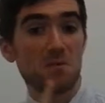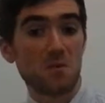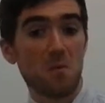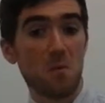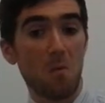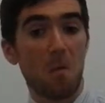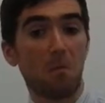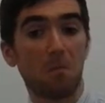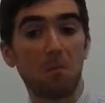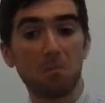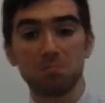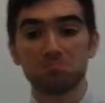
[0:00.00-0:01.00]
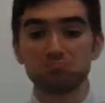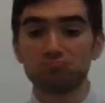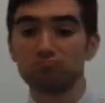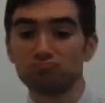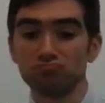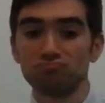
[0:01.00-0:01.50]
to
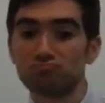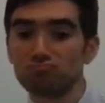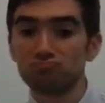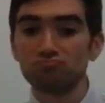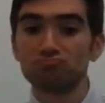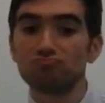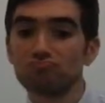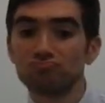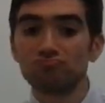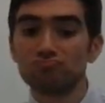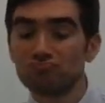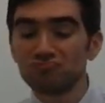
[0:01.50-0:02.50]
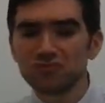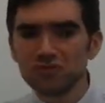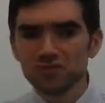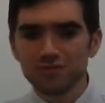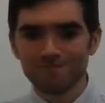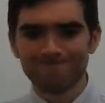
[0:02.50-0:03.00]
emphasise the
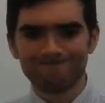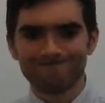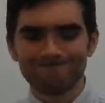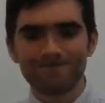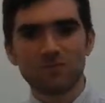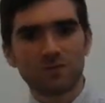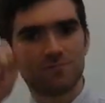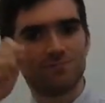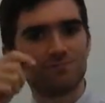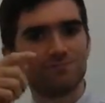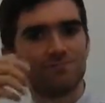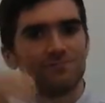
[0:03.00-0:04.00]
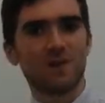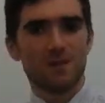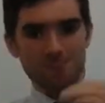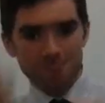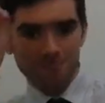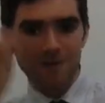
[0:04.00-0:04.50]
importance of time recording
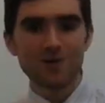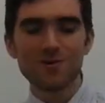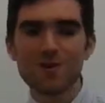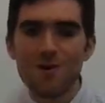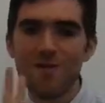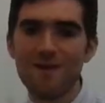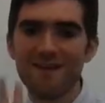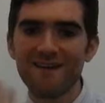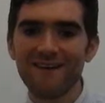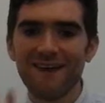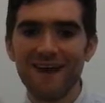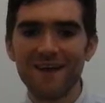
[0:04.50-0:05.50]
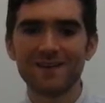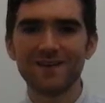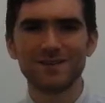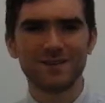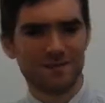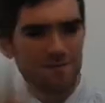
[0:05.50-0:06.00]
against the appropriate
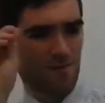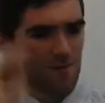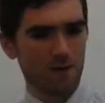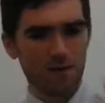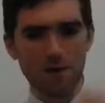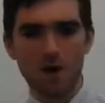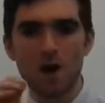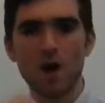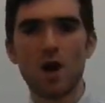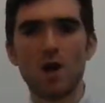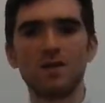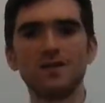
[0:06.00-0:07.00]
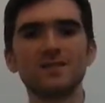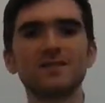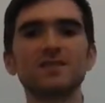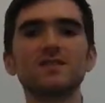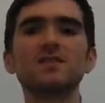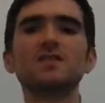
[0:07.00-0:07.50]
stages. So
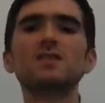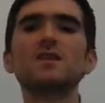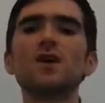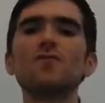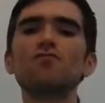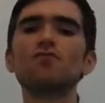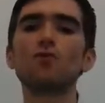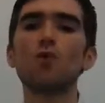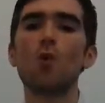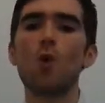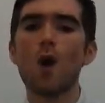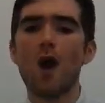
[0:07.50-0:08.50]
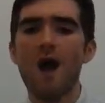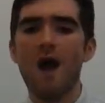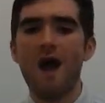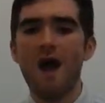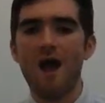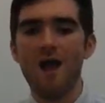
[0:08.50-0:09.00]
that should the matter be
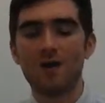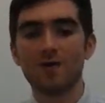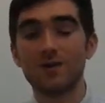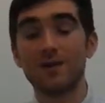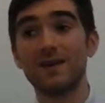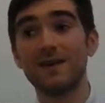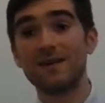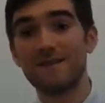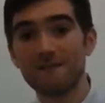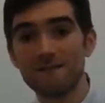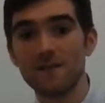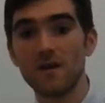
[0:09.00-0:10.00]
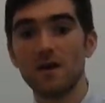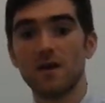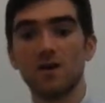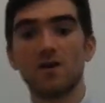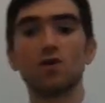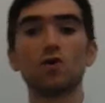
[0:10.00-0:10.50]
cost budgeted,
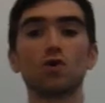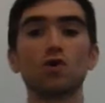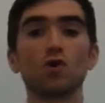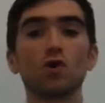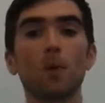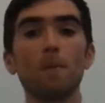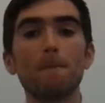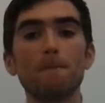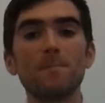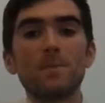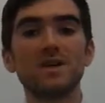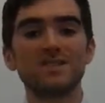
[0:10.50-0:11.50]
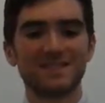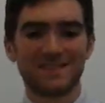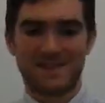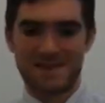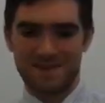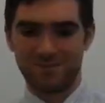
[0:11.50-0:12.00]
the time is
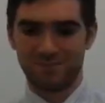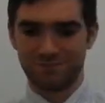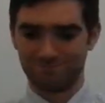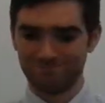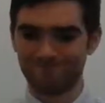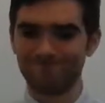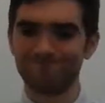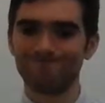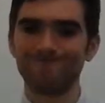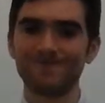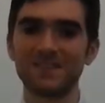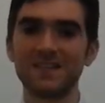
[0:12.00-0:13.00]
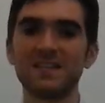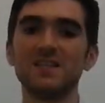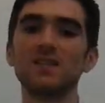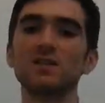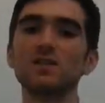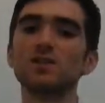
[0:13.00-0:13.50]
already
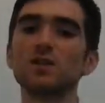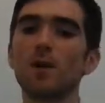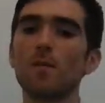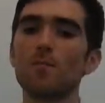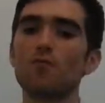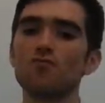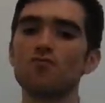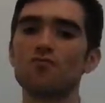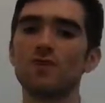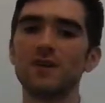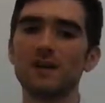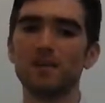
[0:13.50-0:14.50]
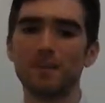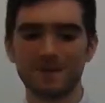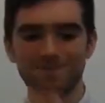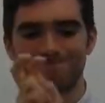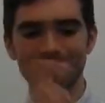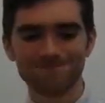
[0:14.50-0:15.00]
allocated to the various
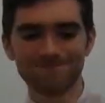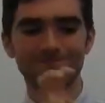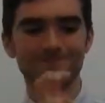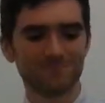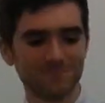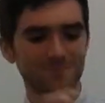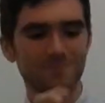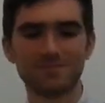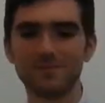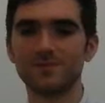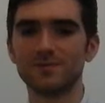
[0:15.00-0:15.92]
different stages,